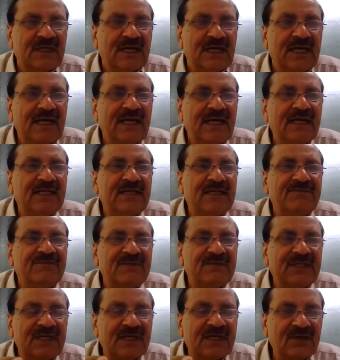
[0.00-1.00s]
and if
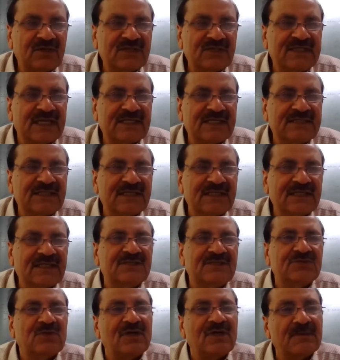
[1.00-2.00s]
they are not sanctioned, they
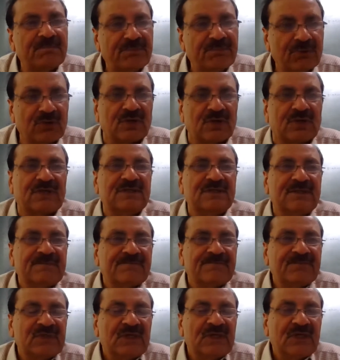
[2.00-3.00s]
should report.
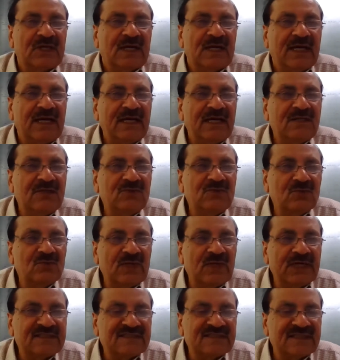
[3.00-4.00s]
And you
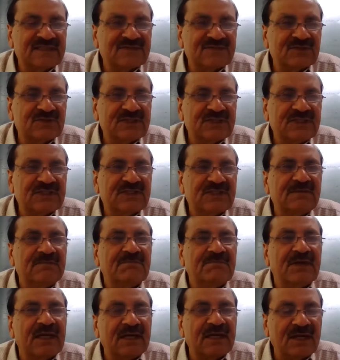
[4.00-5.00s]
as association
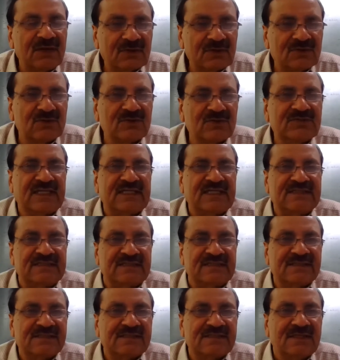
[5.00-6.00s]
bring out those
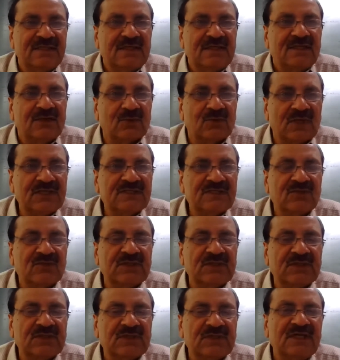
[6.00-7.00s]
cases to us so
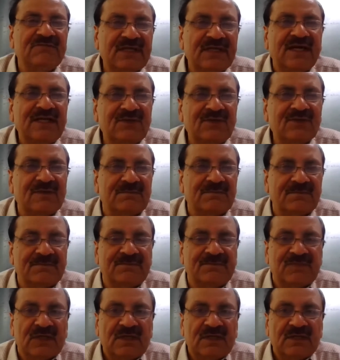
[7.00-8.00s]
that we can write to them.
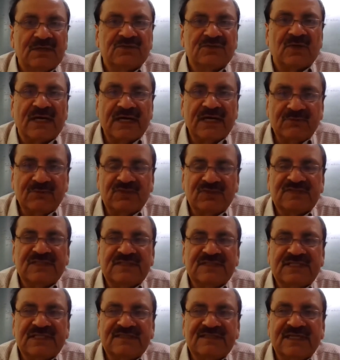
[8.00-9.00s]
So I would
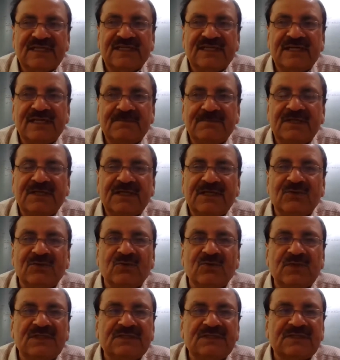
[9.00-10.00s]
suggest that anybody
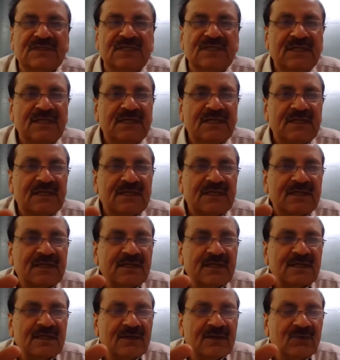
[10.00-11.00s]
who is
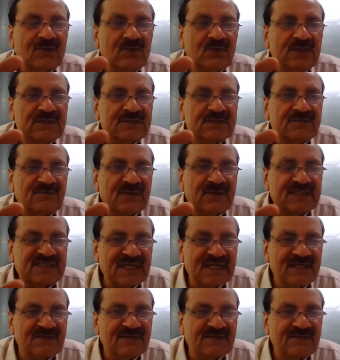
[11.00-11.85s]
facing